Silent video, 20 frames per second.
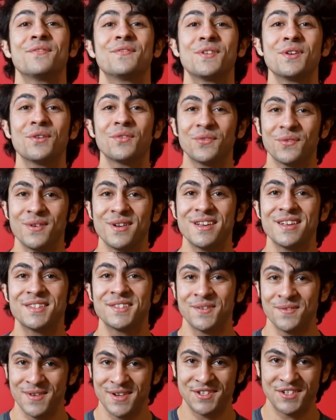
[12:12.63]
feel free
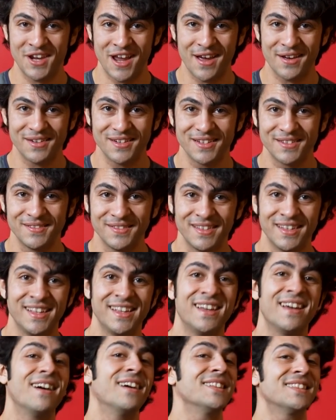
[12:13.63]
to reach out.
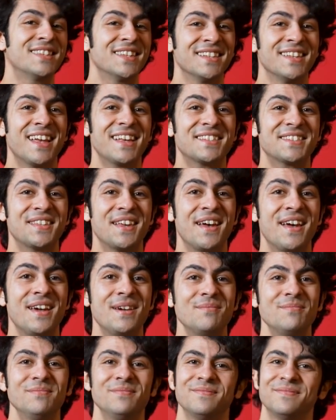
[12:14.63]
Until next
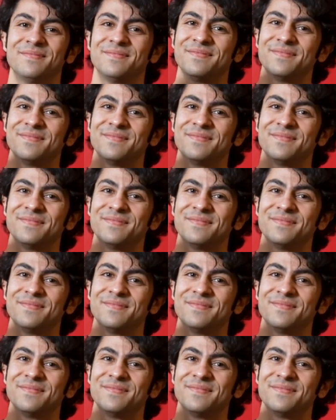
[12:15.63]
time,